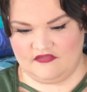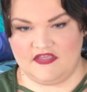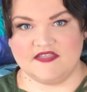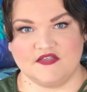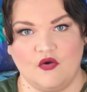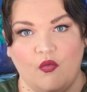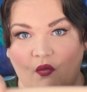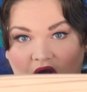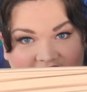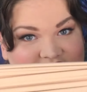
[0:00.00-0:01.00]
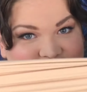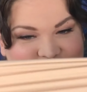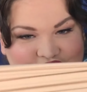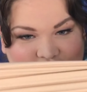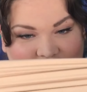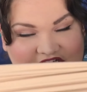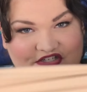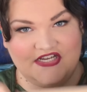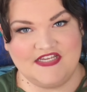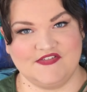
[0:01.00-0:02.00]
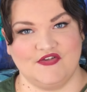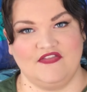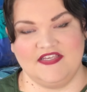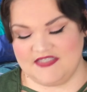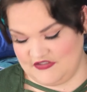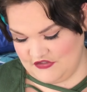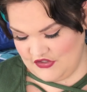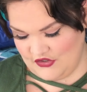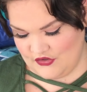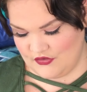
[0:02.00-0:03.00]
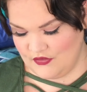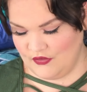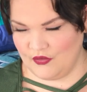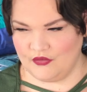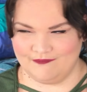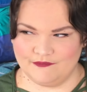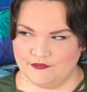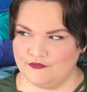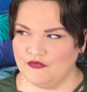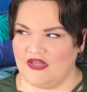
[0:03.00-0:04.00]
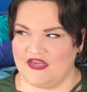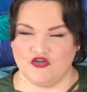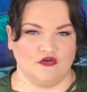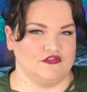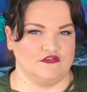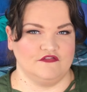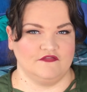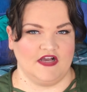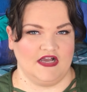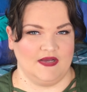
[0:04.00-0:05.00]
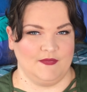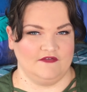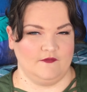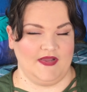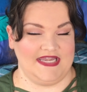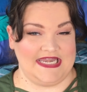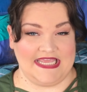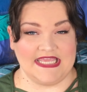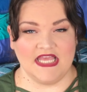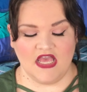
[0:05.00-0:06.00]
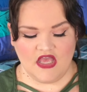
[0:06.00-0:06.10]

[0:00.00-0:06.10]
These are quite stretchy. So these actually go like not too far above my knee.